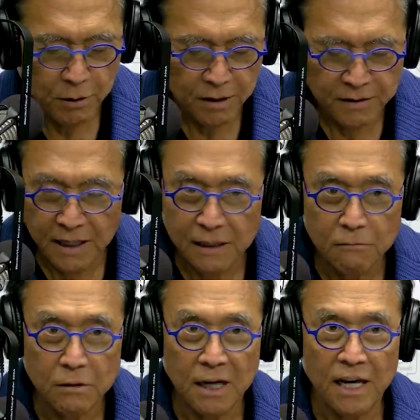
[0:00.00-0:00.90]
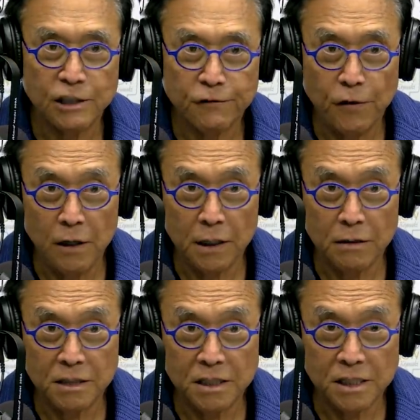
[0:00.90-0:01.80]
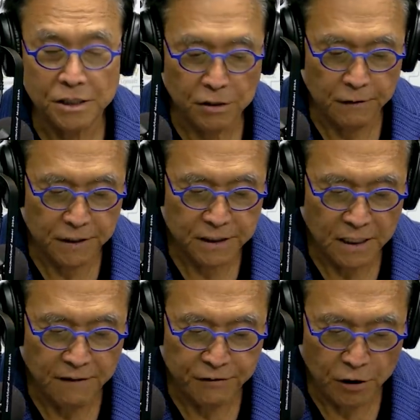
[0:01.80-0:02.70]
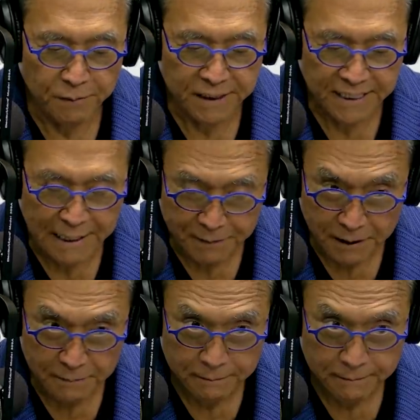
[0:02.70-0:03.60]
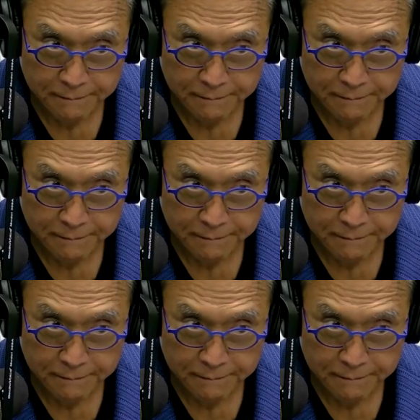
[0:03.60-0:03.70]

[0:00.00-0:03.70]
Bert, that hedge folios is a service of Dohmen Capital.